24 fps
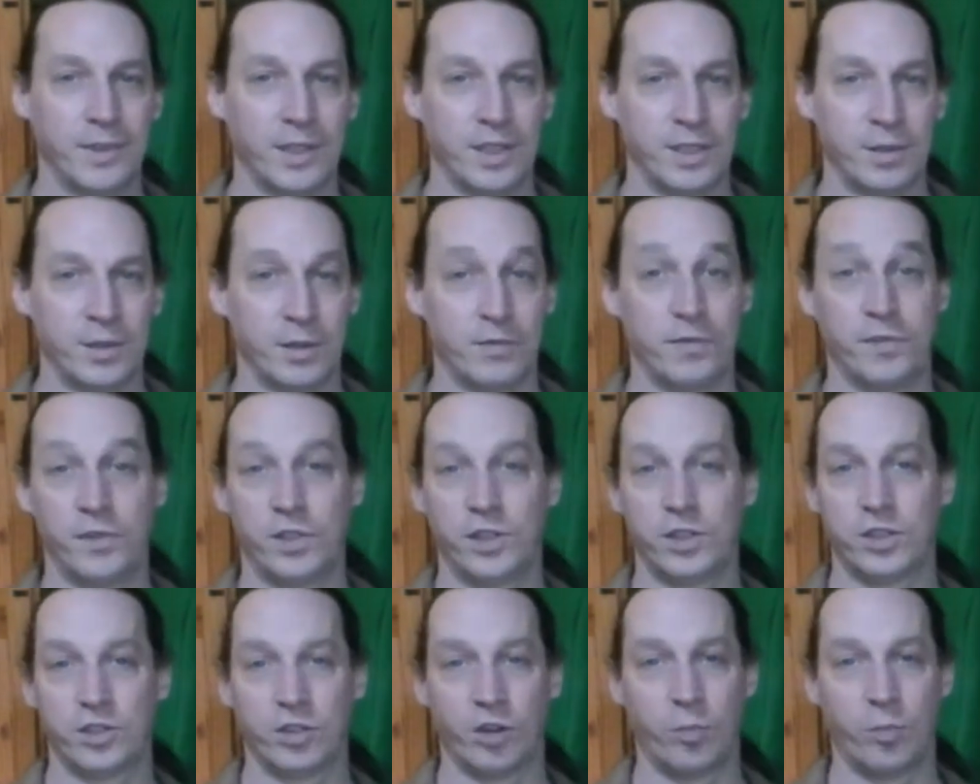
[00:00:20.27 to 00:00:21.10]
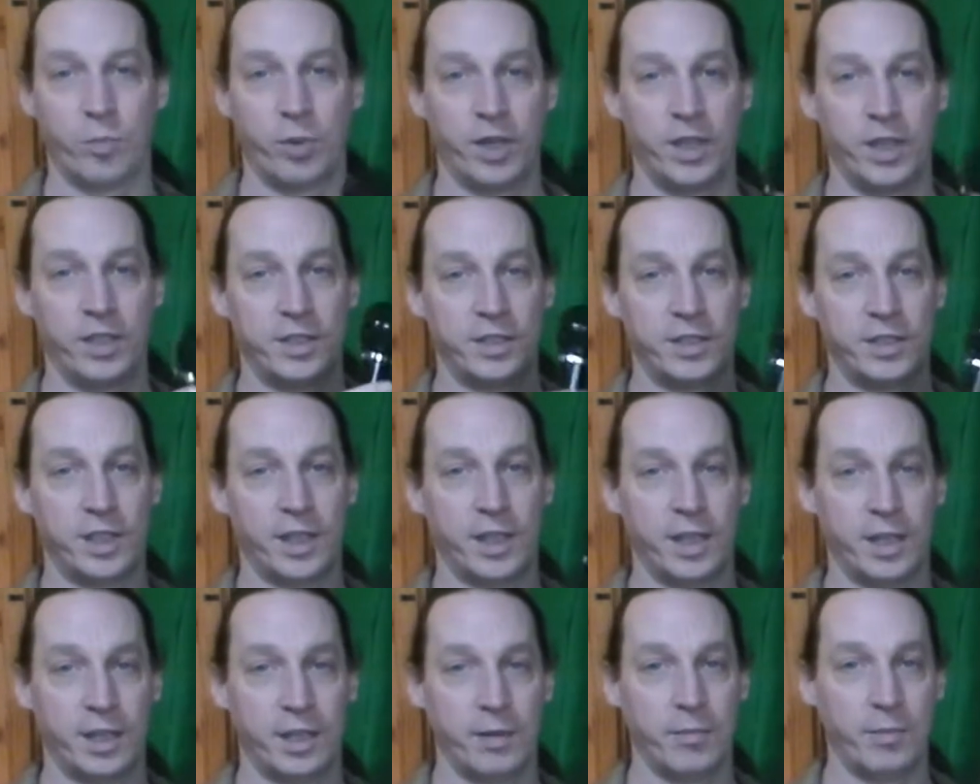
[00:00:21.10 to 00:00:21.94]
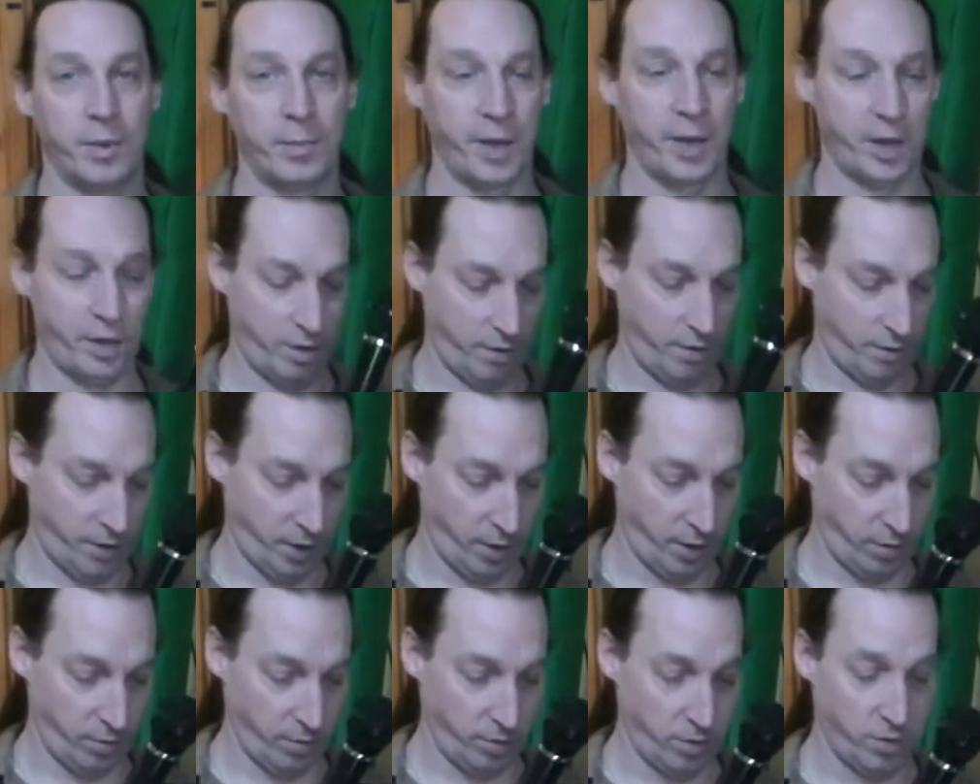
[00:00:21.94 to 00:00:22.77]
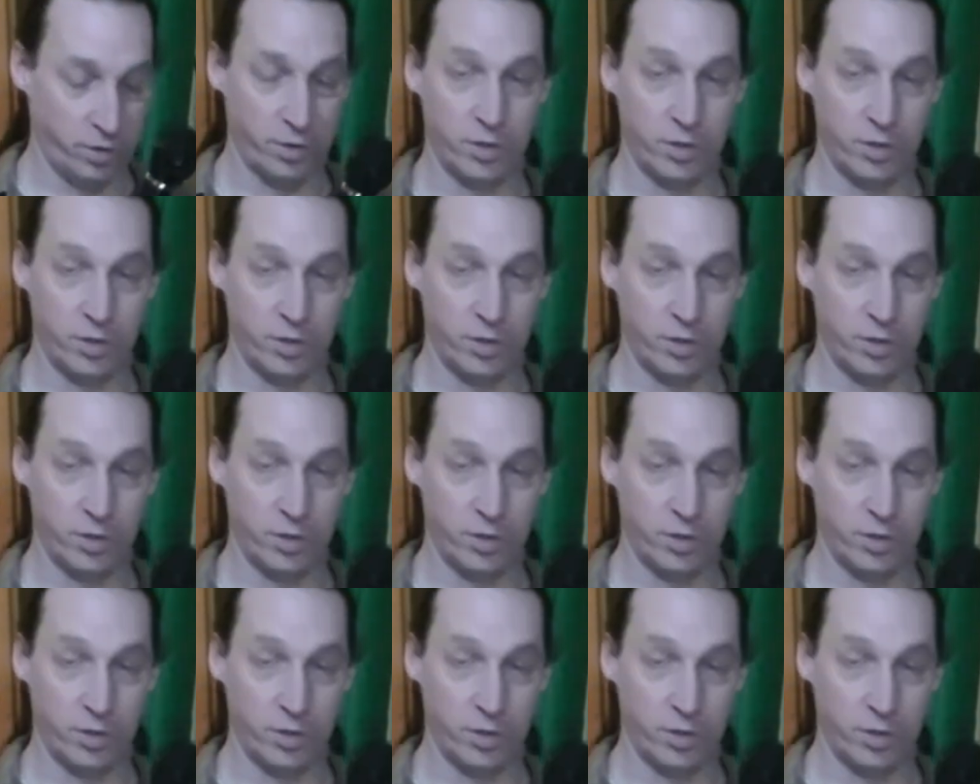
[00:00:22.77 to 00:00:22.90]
So first up is my microphone